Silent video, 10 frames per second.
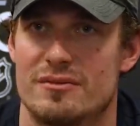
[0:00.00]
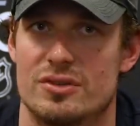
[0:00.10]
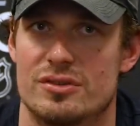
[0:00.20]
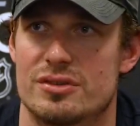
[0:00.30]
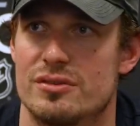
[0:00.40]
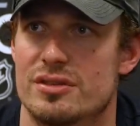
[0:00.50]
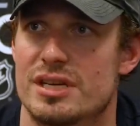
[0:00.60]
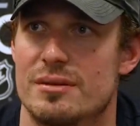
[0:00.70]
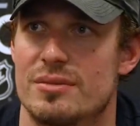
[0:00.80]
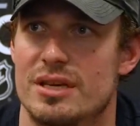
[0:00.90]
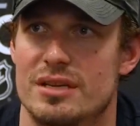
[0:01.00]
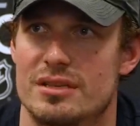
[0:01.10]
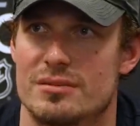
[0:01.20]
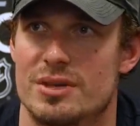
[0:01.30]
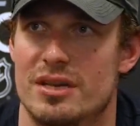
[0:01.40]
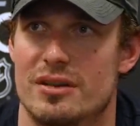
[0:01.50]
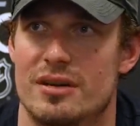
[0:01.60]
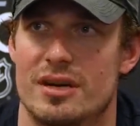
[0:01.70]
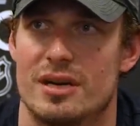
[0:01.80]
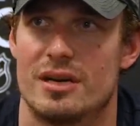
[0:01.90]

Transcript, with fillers: If you just do the same thing, doesn't matter,